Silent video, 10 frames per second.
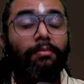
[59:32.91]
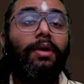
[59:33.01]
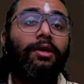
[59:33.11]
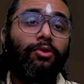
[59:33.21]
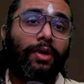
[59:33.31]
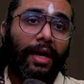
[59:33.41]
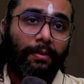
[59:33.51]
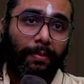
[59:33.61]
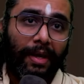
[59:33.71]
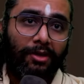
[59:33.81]
but you
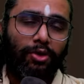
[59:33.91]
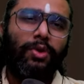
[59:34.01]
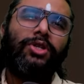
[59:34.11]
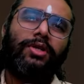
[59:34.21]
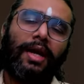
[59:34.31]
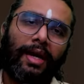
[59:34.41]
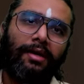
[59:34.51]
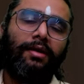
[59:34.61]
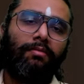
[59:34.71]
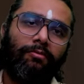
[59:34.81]
can pay as you wish.
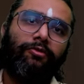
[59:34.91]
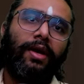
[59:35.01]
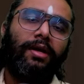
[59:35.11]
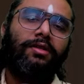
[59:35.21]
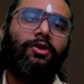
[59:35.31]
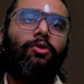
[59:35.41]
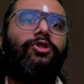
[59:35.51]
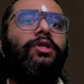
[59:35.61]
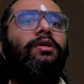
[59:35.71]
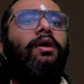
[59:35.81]
And fair
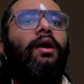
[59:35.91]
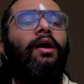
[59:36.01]
disclosure,